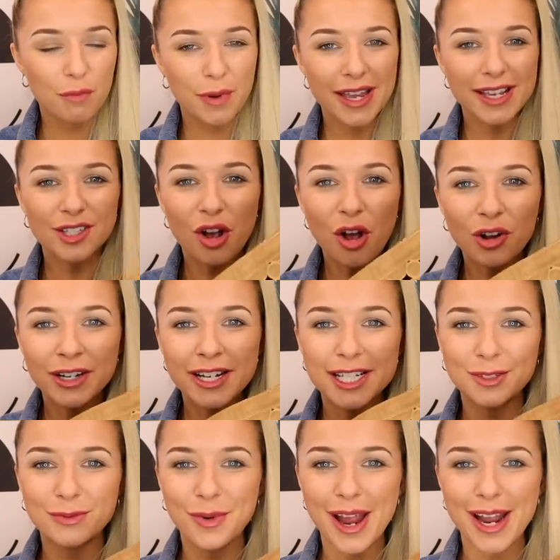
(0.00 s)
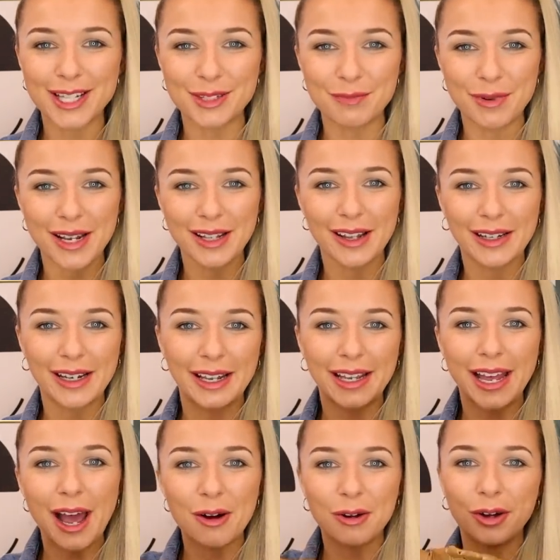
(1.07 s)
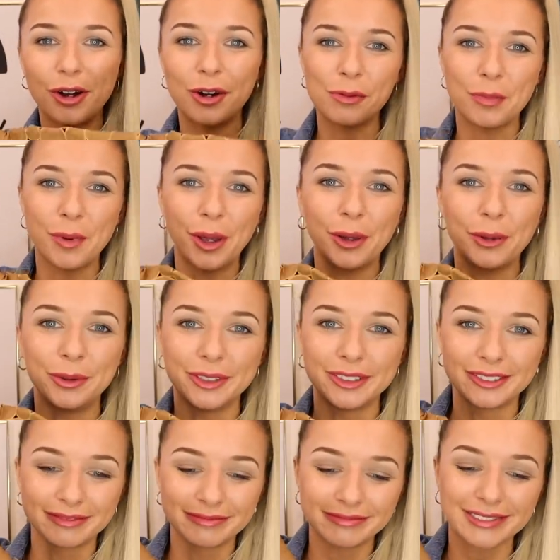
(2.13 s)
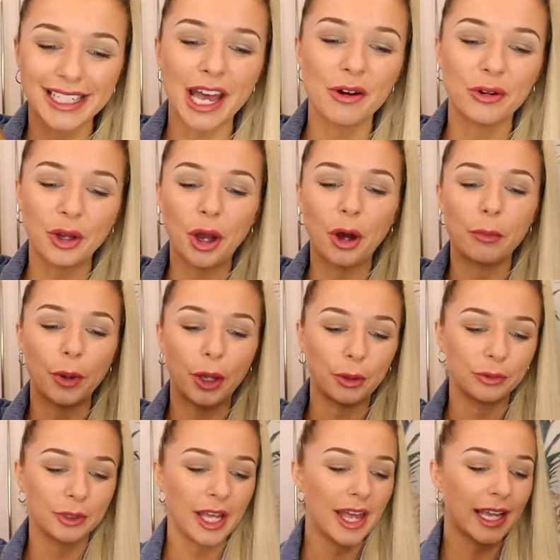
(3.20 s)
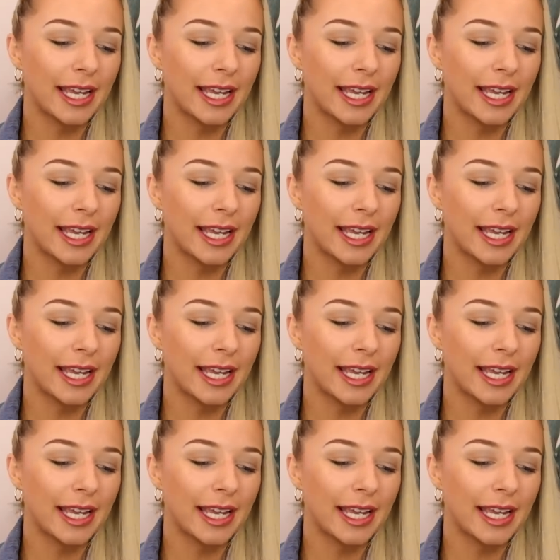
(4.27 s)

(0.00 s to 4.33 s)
but it's on its way to be like a cowgirl boot. Cowgirl boot.